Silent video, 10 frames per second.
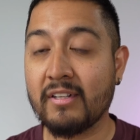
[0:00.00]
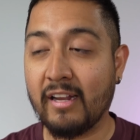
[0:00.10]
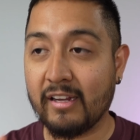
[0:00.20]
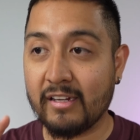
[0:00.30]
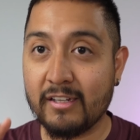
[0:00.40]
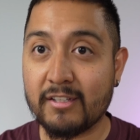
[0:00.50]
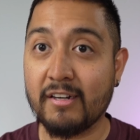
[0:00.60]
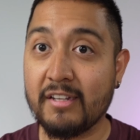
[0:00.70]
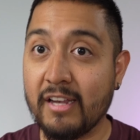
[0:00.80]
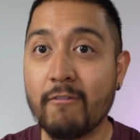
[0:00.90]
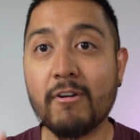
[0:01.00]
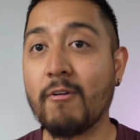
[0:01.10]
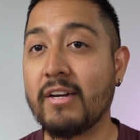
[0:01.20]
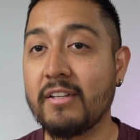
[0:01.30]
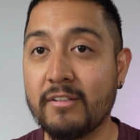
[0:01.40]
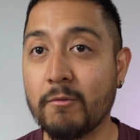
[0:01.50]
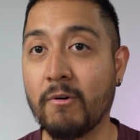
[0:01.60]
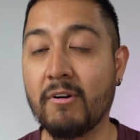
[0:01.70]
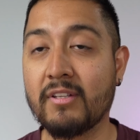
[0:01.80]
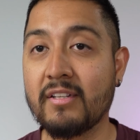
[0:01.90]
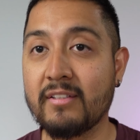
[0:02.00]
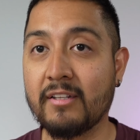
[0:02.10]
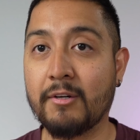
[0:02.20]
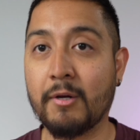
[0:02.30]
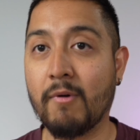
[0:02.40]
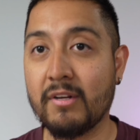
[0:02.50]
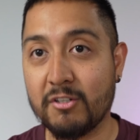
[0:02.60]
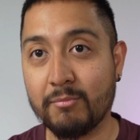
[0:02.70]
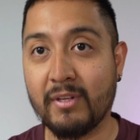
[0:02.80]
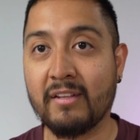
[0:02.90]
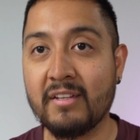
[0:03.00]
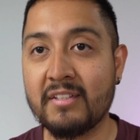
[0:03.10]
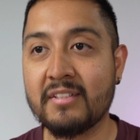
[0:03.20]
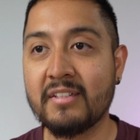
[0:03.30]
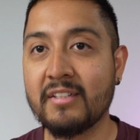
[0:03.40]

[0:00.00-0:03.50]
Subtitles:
like literally everyone in the world that requires something like this,